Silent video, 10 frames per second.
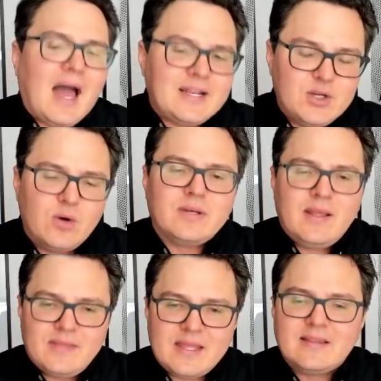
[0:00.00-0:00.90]
I don't
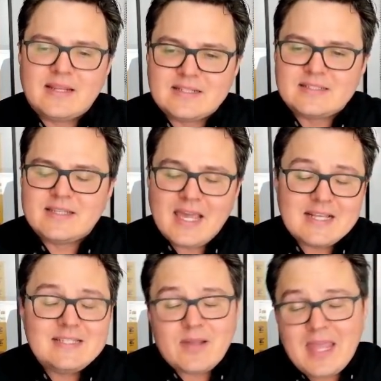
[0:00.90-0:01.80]
think that is the
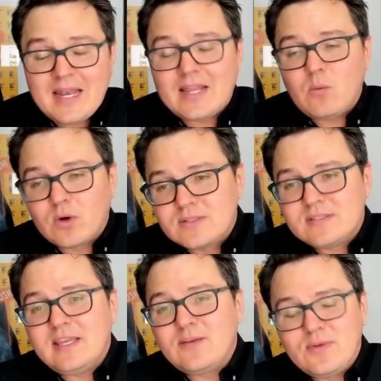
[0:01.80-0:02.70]
case. Now, can it get
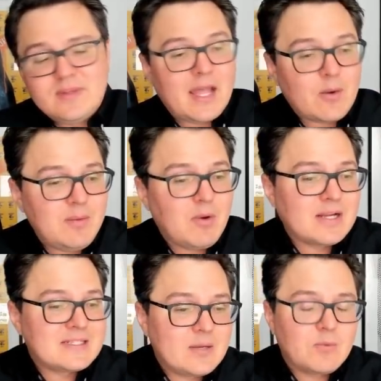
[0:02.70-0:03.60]
worse if the equity
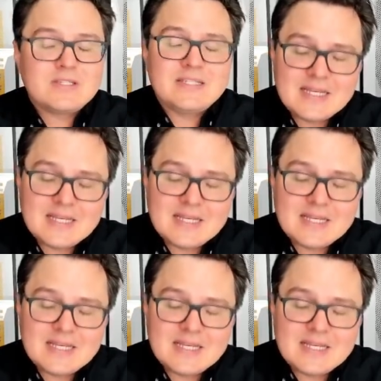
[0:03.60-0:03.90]
markets get worse?